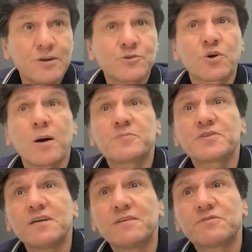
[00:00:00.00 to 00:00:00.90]
So
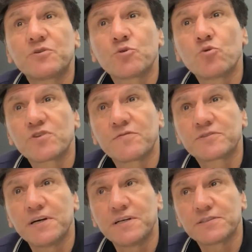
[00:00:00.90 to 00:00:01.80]
observe the rules of
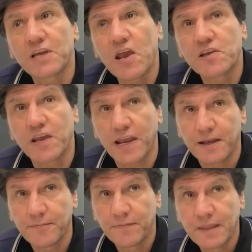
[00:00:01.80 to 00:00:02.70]

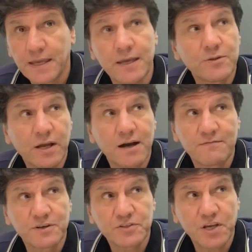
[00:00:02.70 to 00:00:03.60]
turn-taking in the
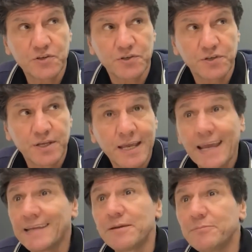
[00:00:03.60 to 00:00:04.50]
conversation.
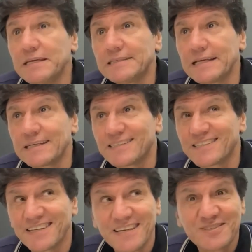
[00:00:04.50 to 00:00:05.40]
In the meetings,
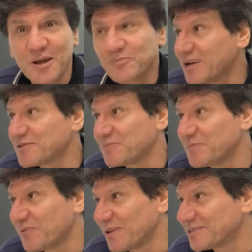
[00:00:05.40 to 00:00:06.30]
sometimes
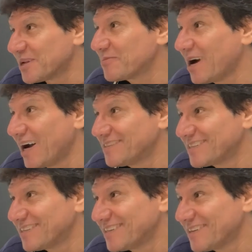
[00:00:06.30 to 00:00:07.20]
people, some
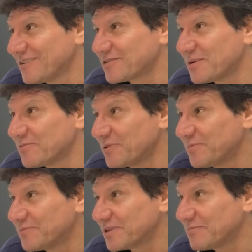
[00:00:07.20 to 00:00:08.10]
guys or some
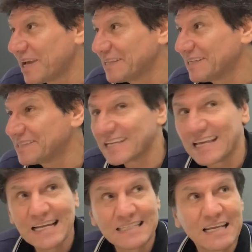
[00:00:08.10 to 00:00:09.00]
women, some ladies,
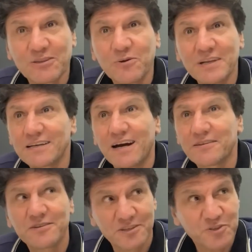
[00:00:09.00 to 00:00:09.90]
they don't let
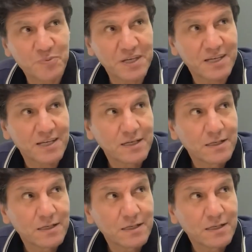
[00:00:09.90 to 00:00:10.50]
others speak.